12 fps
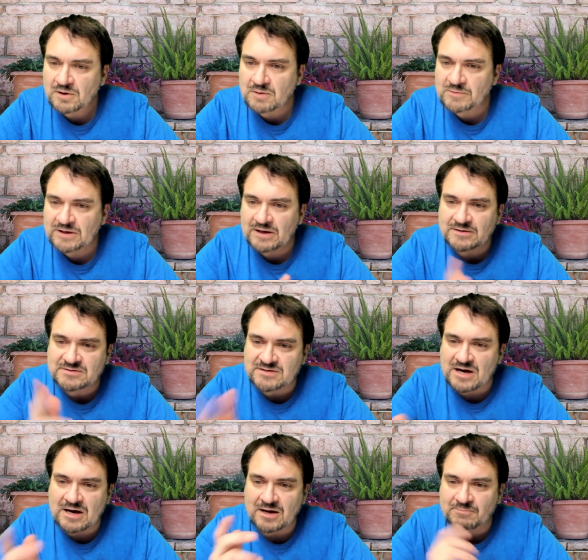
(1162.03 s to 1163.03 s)
Um, again,
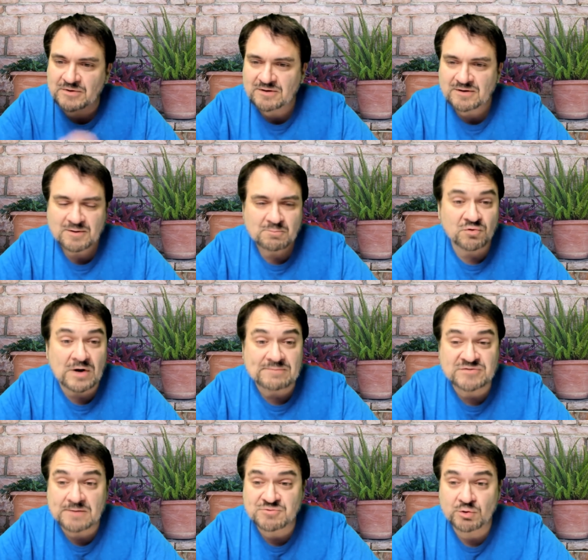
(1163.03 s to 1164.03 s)
Dom,
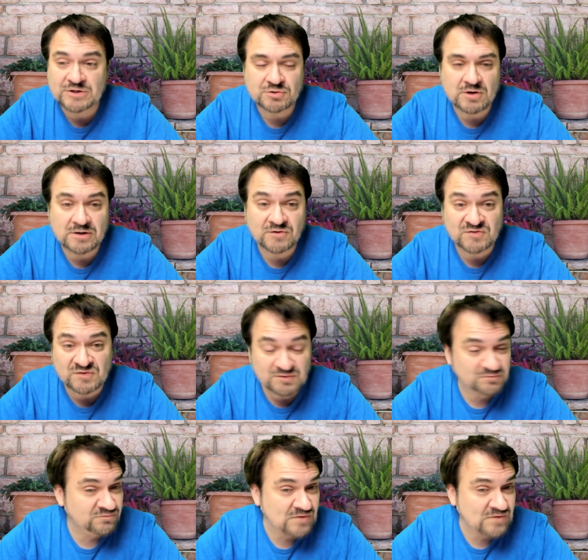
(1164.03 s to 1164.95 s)
Primetime Treasure Hunters.